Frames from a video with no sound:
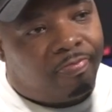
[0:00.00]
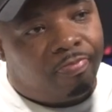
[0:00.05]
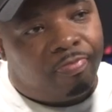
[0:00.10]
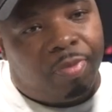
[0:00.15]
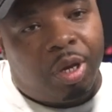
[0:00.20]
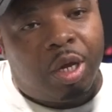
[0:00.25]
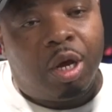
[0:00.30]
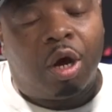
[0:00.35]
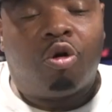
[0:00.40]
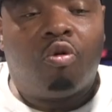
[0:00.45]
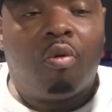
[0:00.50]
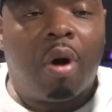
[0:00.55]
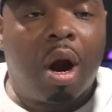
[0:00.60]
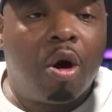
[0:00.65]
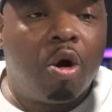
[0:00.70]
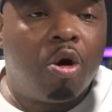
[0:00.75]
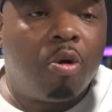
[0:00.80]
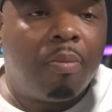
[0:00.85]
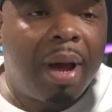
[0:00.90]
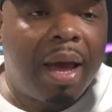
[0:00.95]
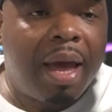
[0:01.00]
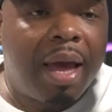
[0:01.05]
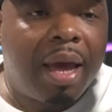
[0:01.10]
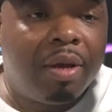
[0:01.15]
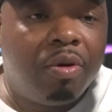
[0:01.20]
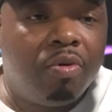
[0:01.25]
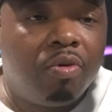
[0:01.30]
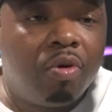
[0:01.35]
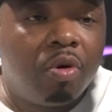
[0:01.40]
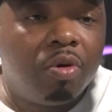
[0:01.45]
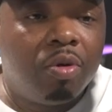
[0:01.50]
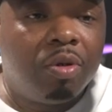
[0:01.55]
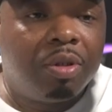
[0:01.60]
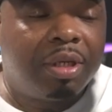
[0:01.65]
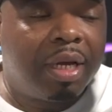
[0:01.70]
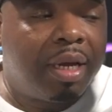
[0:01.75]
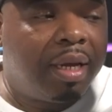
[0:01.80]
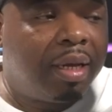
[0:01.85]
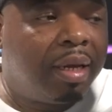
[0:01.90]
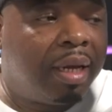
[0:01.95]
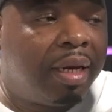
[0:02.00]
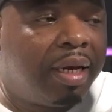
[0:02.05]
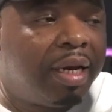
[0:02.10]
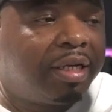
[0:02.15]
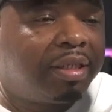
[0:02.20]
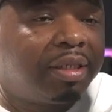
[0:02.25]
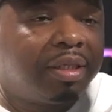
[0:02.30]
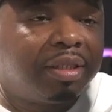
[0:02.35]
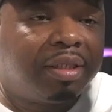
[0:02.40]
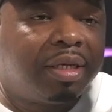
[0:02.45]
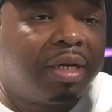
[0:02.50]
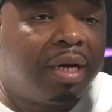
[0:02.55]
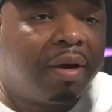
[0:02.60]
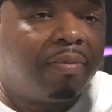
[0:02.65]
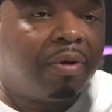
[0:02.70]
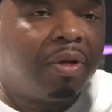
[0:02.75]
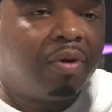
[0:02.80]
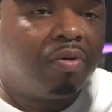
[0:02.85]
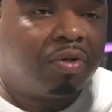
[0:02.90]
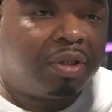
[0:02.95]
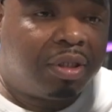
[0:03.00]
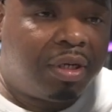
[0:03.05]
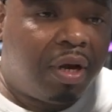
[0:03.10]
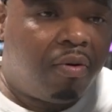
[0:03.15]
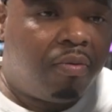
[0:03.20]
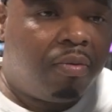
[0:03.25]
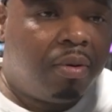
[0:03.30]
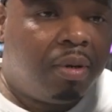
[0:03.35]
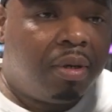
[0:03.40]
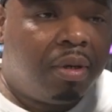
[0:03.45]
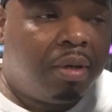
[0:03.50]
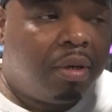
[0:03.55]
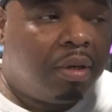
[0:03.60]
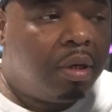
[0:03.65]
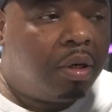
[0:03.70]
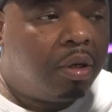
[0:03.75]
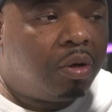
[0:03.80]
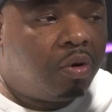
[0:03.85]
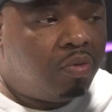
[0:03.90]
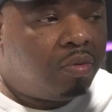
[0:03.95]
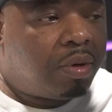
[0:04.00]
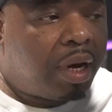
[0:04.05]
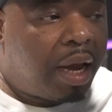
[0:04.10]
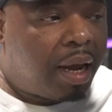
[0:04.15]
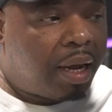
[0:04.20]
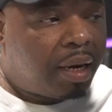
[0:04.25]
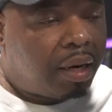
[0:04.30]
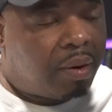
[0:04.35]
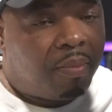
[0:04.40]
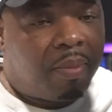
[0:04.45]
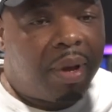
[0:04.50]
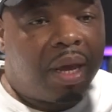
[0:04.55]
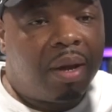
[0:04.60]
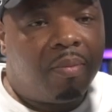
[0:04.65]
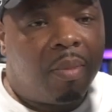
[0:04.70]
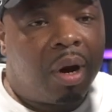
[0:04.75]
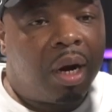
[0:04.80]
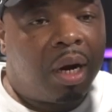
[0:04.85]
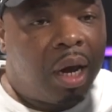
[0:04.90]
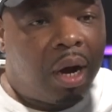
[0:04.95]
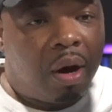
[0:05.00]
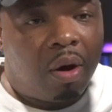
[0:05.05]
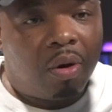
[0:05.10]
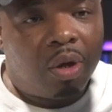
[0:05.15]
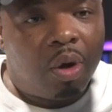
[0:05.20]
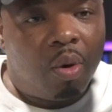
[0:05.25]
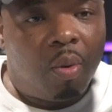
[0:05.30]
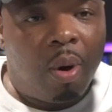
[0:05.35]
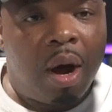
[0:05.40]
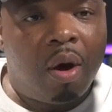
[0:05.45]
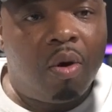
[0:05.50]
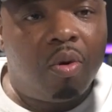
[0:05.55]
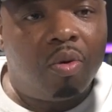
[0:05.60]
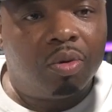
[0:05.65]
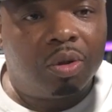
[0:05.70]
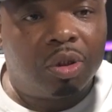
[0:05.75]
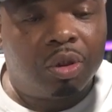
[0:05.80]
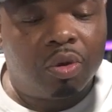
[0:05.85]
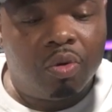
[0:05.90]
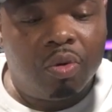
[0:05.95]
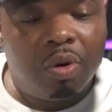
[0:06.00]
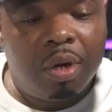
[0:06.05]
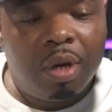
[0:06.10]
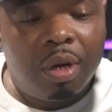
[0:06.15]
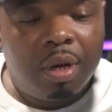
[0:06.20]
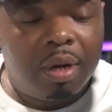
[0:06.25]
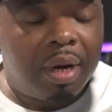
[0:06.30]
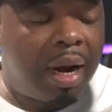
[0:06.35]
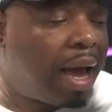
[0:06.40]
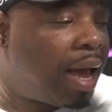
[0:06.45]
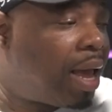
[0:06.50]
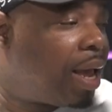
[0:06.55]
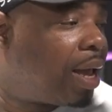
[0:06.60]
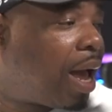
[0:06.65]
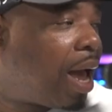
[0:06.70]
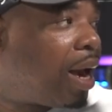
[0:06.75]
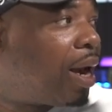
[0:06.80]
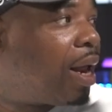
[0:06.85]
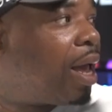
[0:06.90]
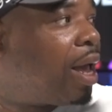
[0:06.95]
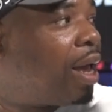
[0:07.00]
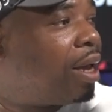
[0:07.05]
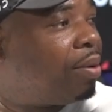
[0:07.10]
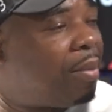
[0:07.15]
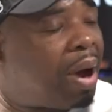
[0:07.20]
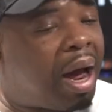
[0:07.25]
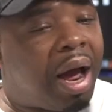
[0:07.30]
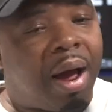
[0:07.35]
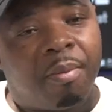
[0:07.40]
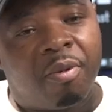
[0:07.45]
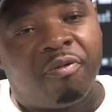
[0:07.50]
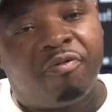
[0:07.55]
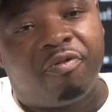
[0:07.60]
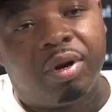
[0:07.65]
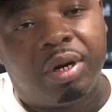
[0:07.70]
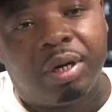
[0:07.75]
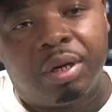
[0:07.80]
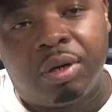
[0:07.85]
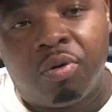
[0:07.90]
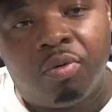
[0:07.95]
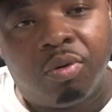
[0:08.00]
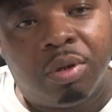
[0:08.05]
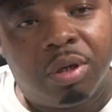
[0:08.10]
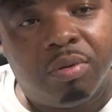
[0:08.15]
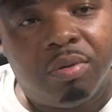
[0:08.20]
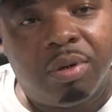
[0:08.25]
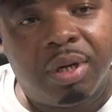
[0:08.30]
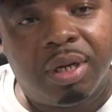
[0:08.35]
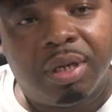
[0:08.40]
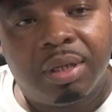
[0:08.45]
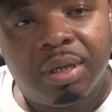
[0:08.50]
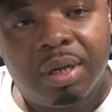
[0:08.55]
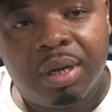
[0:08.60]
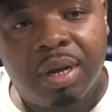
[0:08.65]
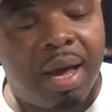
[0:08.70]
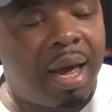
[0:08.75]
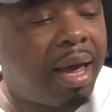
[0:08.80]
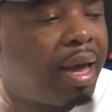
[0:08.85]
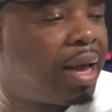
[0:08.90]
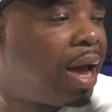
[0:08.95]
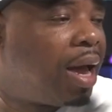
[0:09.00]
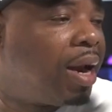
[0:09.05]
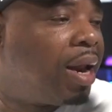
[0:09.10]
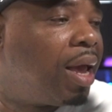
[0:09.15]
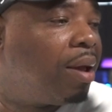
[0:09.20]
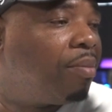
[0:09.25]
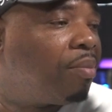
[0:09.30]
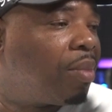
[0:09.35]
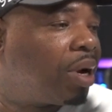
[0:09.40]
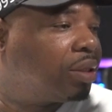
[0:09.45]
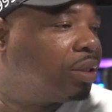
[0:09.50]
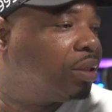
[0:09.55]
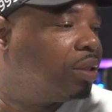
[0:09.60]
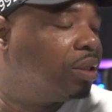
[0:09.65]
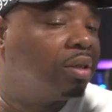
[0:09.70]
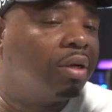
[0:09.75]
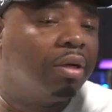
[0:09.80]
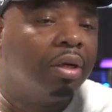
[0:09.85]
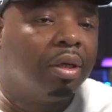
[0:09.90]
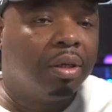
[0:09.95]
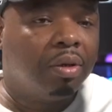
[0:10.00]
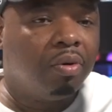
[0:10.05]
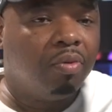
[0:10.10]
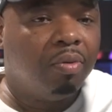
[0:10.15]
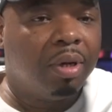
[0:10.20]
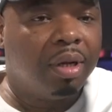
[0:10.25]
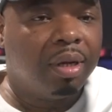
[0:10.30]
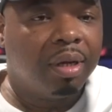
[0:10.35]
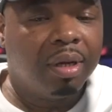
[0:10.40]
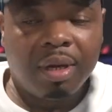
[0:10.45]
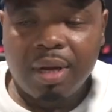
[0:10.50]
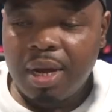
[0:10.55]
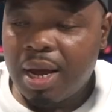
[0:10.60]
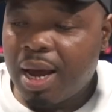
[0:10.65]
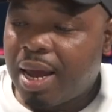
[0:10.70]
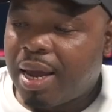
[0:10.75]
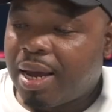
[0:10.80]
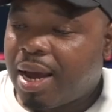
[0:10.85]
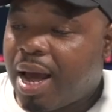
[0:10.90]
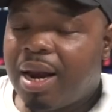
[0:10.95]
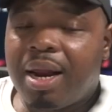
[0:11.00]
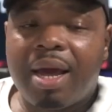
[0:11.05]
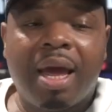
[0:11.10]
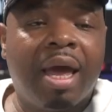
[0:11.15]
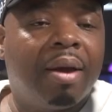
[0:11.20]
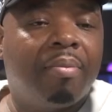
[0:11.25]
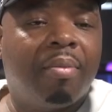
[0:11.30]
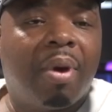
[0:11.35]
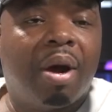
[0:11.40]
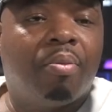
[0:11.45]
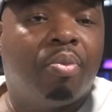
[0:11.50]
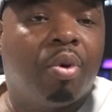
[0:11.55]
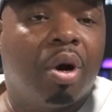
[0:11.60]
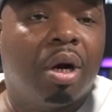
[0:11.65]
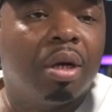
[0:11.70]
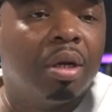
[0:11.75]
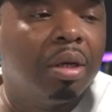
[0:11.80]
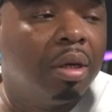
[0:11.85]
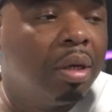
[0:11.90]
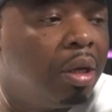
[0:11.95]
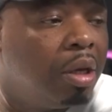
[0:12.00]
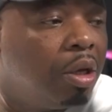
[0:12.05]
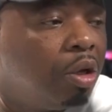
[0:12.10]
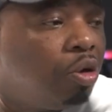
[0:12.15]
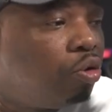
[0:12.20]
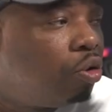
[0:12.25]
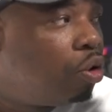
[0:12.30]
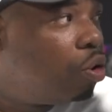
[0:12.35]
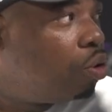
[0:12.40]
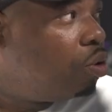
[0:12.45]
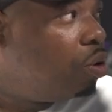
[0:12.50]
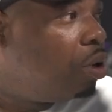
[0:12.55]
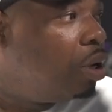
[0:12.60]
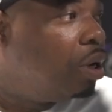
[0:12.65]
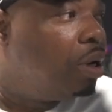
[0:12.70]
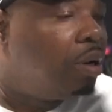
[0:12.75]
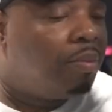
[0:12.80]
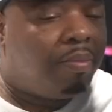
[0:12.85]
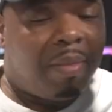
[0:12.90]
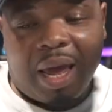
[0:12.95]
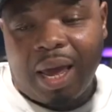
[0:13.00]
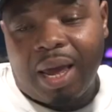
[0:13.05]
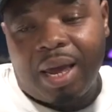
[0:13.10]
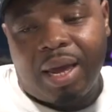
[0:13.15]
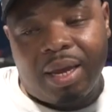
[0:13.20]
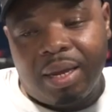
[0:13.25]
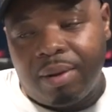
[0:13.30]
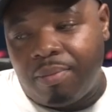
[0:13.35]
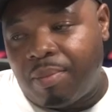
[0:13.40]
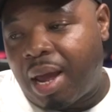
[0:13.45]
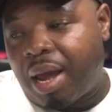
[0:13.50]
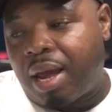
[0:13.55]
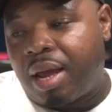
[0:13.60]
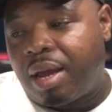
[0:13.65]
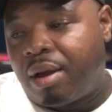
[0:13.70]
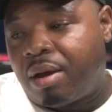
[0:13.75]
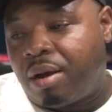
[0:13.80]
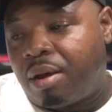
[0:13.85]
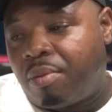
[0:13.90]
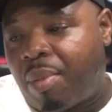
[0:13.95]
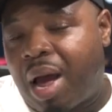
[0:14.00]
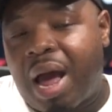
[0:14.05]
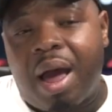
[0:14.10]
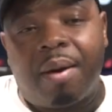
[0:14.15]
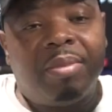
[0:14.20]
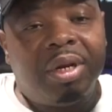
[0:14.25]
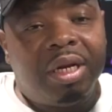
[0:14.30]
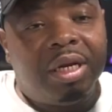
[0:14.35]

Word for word: be a grown man, you know, you take initiative in yourself to do things to make money on your own. So I ain't gotta ask mama for to do do that. I ain't gotta ask my sister to do that. I ain't gotta ask my brother, you know, man, hey man, uh, buy me